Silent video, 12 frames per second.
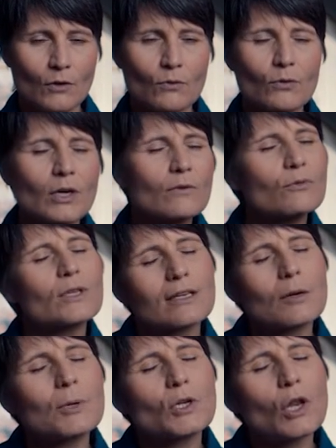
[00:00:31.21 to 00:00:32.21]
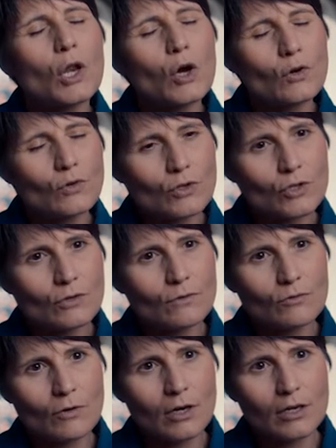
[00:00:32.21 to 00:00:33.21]
if we, if we think about a launch of a
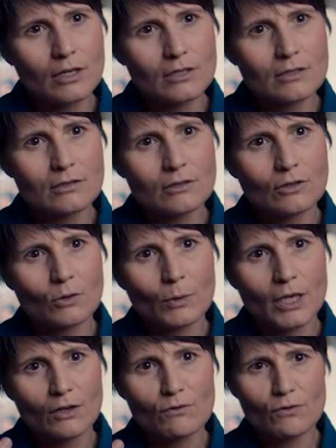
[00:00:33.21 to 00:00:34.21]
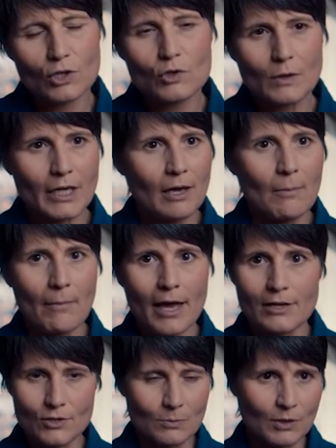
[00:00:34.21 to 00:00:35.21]
rocket, you know, we can visually
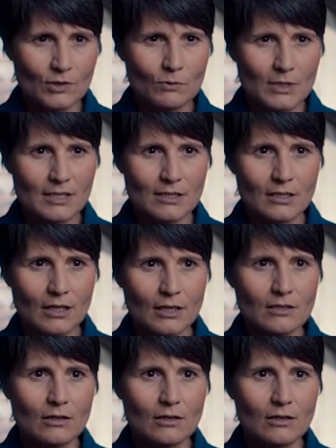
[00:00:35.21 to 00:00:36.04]
imagine, because we see it,